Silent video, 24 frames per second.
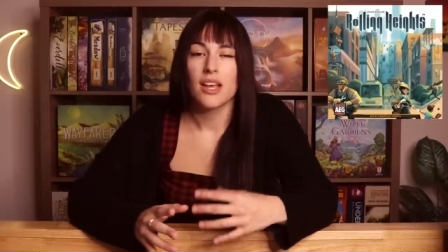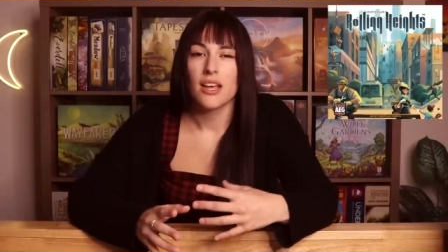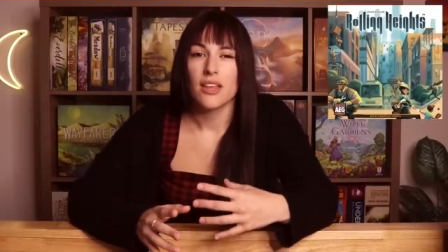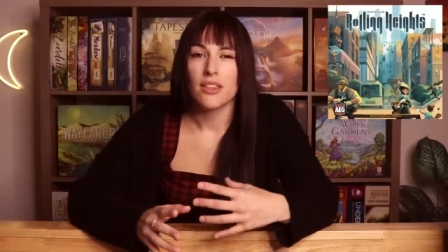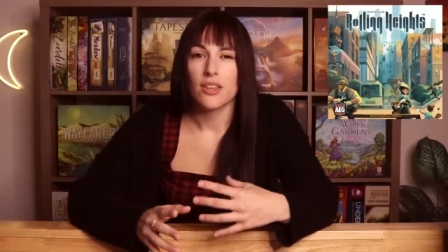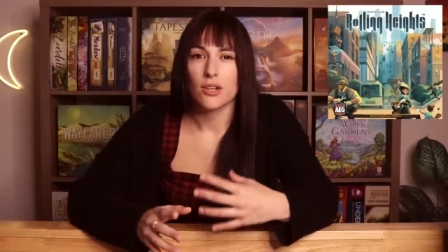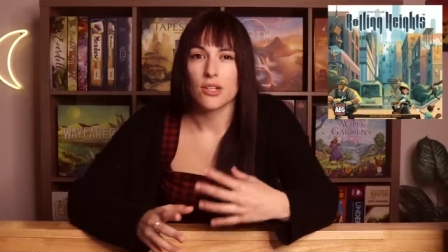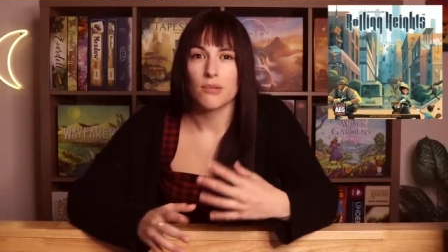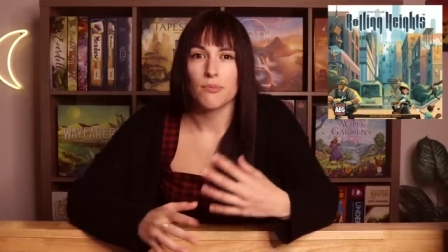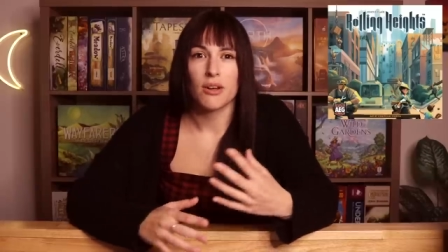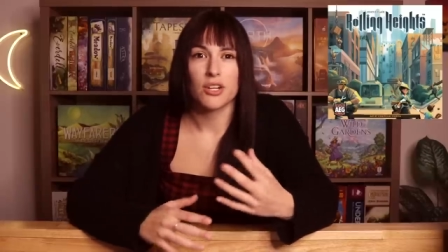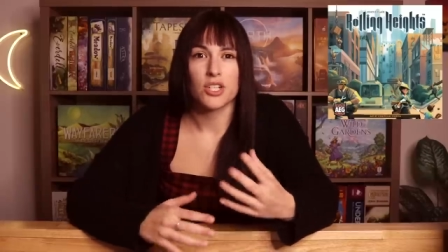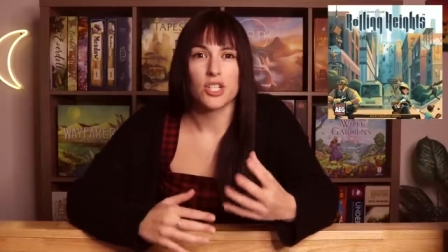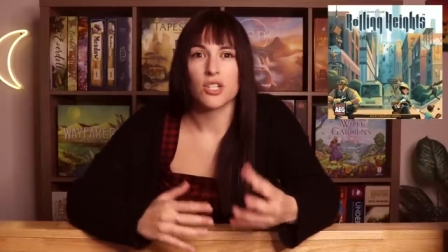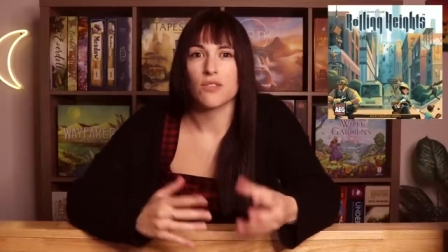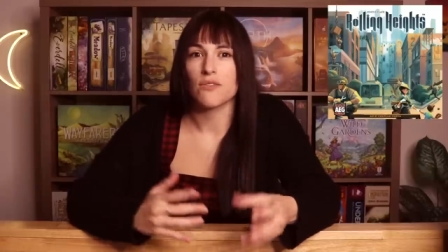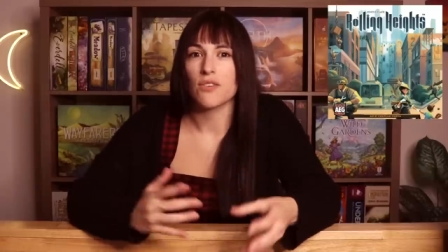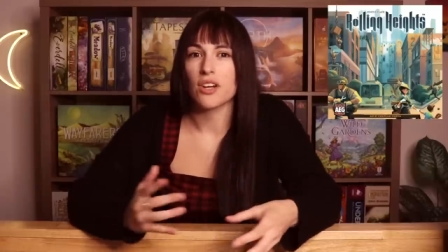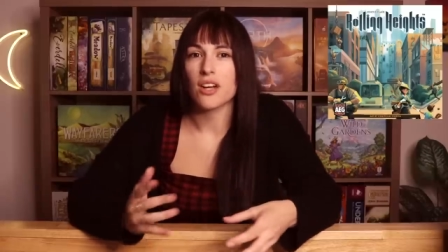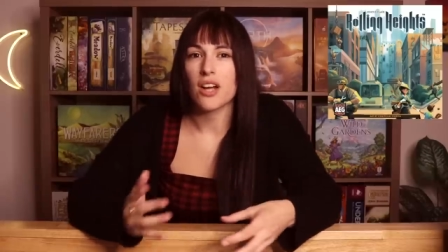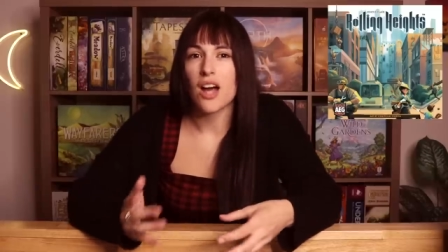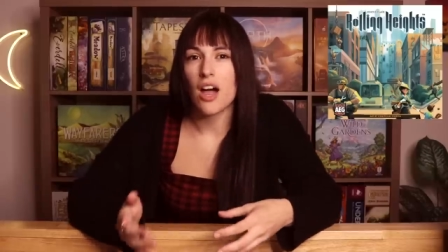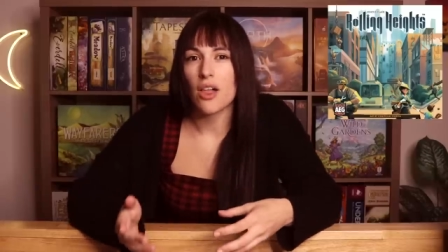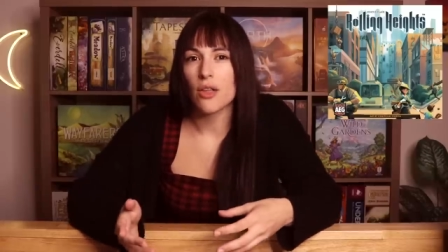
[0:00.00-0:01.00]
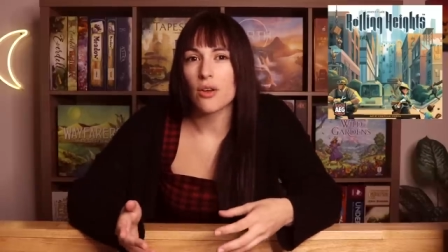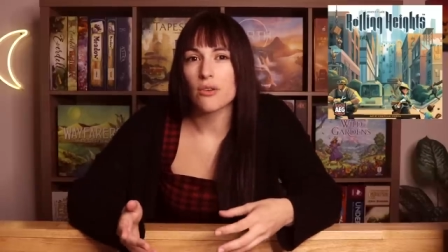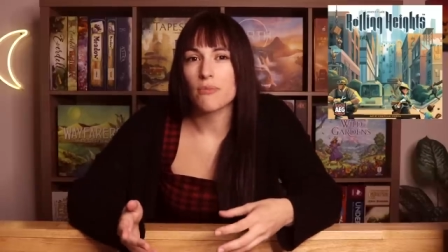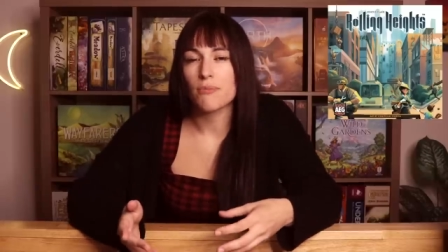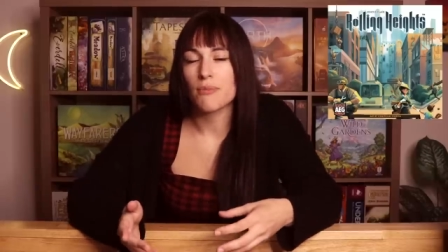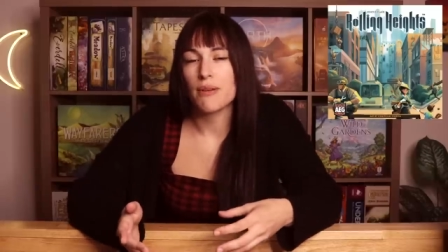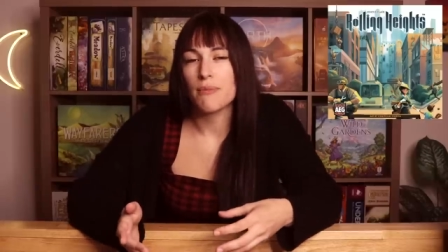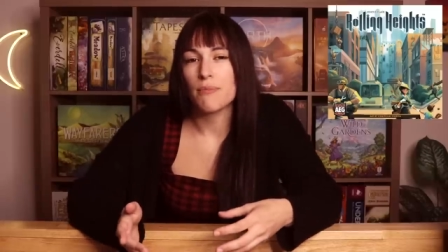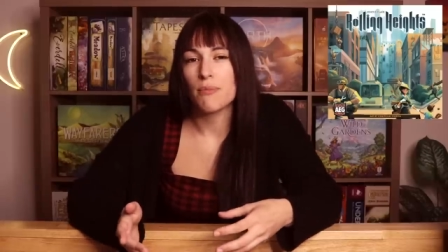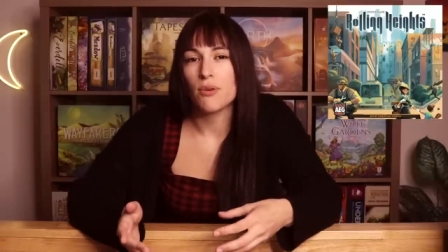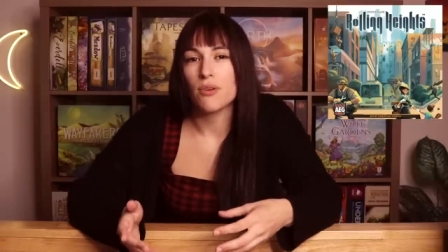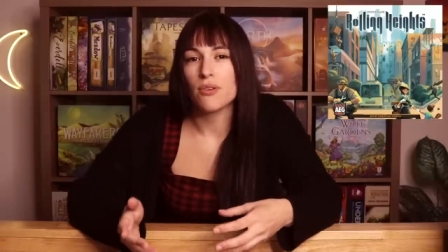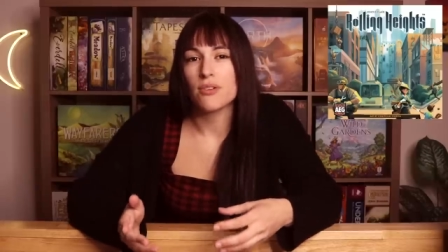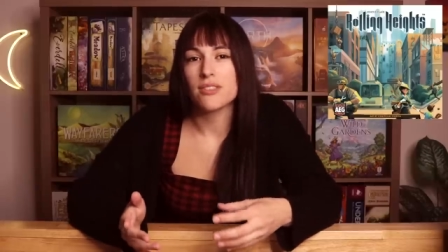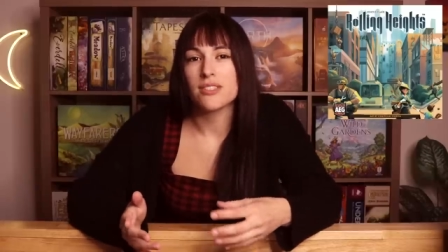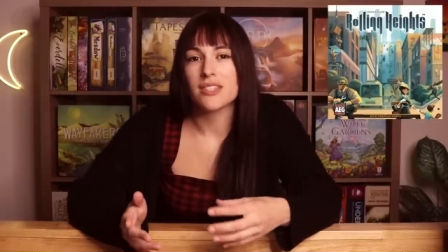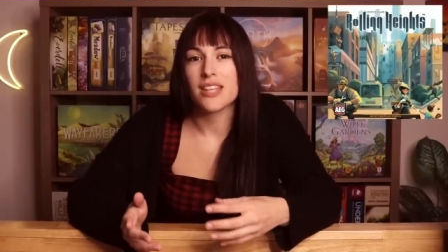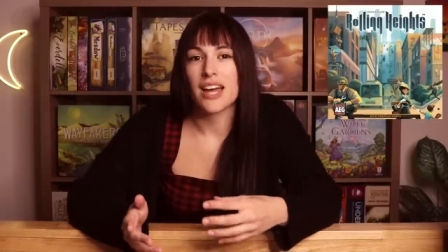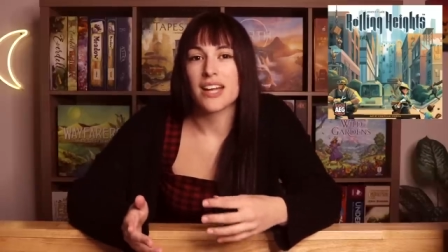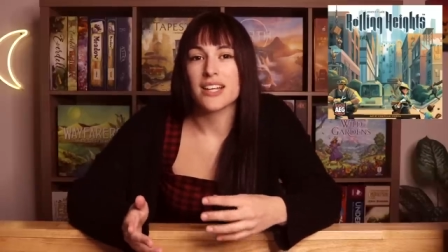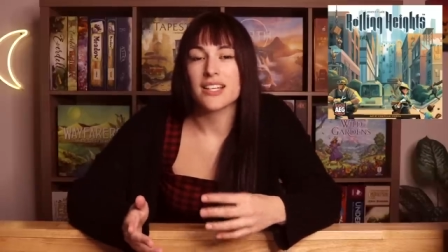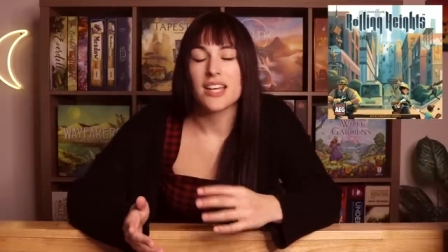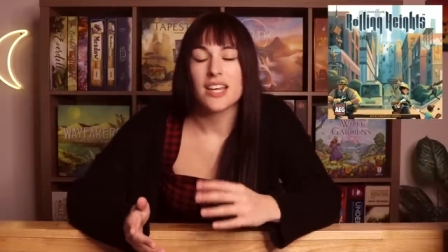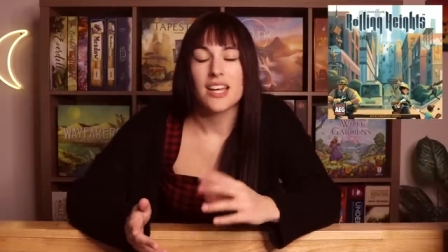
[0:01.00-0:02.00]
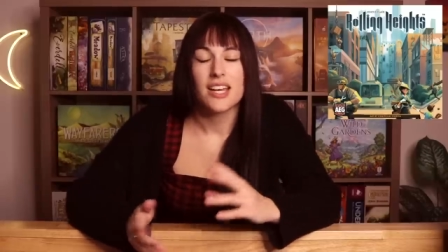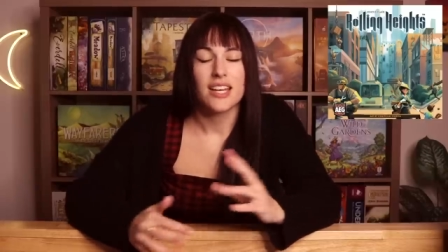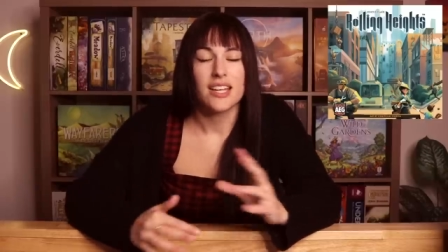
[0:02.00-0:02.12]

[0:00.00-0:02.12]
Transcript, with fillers: There's a bunch of different colored meeples that